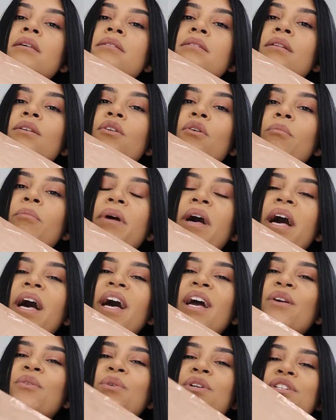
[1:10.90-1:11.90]
this little
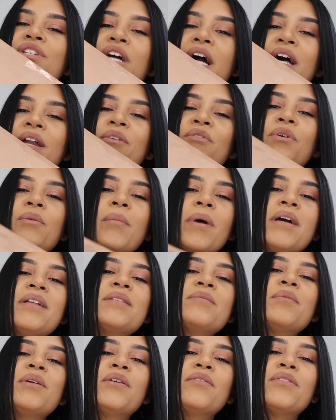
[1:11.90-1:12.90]
bag, which kind of
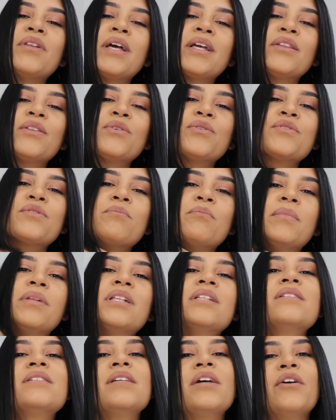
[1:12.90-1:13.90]
reminds me of like those
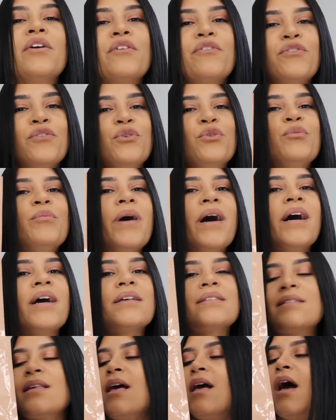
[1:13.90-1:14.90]
military food
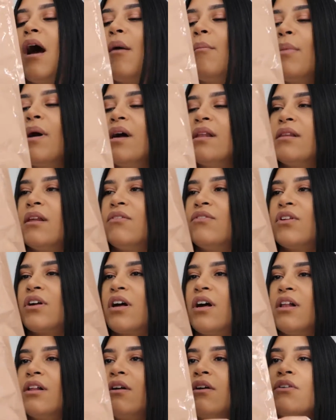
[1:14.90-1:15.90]
bags, but I love the
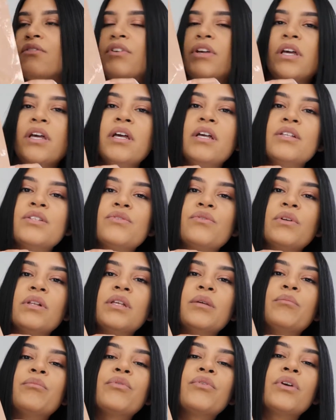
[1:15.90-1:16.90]
color of it. It's
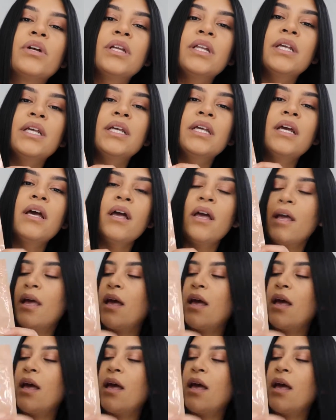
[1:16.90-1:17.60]
really pretty.